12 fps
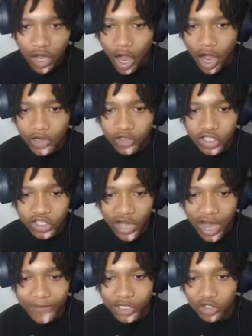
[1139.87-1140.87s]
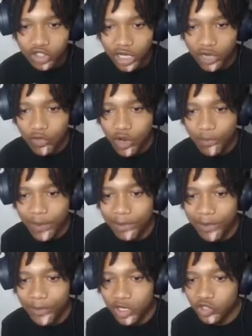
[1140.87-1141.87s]
All new subscribers, your channel will pop
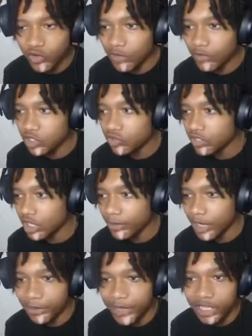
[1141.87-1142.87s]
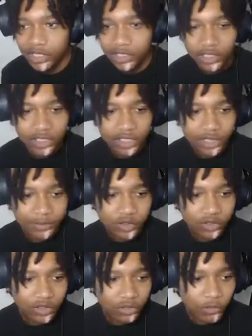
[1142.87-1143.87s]
up on the screen once you sub up, man.
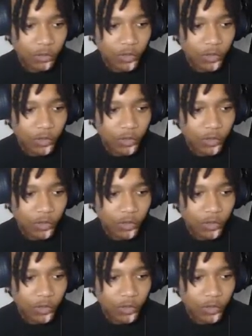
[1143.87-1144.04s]
Simple. We